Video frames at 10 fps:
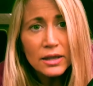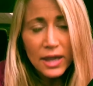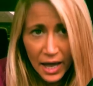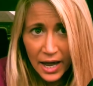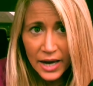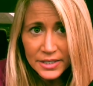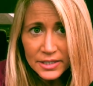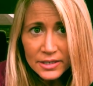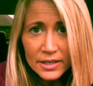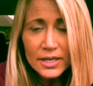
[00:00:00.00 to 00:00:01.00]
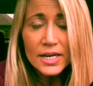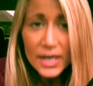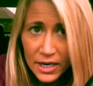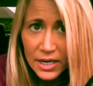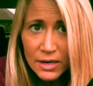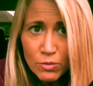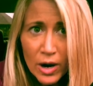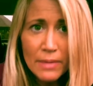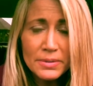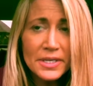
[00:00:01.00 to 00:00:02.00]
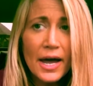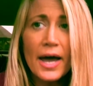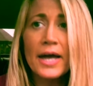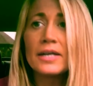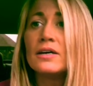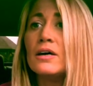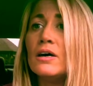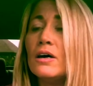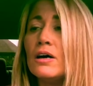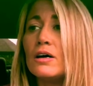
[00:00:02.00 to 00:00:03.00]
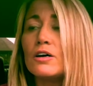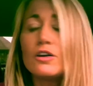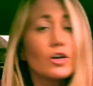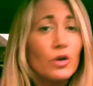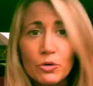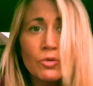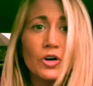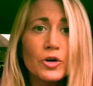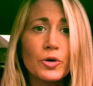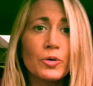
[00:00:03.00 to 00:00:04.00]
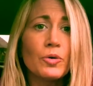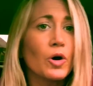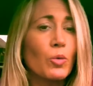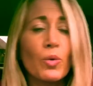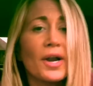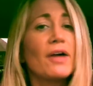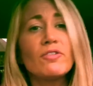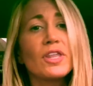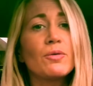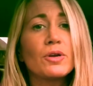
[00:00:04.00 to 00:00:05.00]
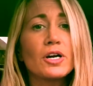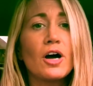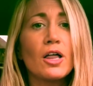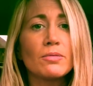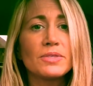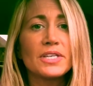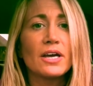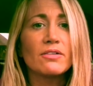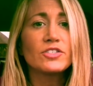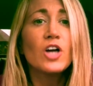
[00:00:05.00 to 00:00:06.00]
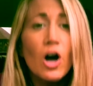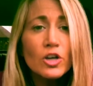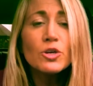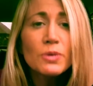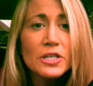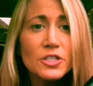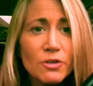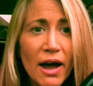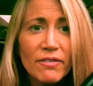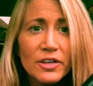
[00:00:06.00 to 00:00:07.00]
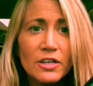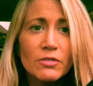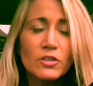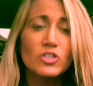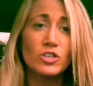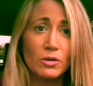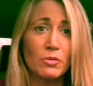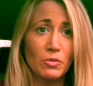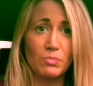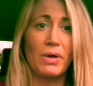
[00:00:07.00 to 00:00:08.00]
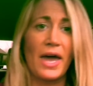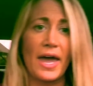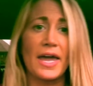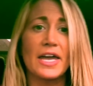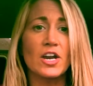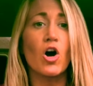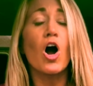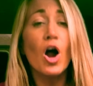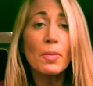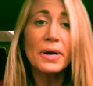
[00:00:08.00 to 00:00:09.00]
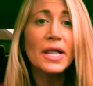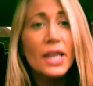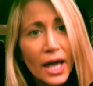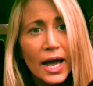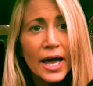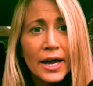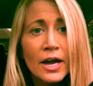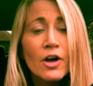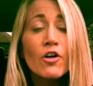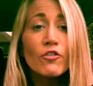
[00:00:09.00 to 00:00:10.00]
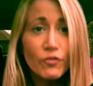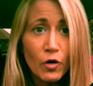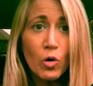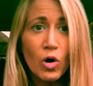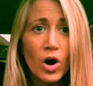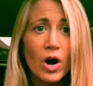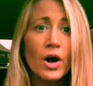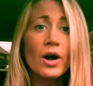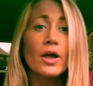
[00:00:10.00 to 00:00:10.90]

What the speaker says: let any website guru or whatever they want to call themselves talk you into having to pay an arm and a leg for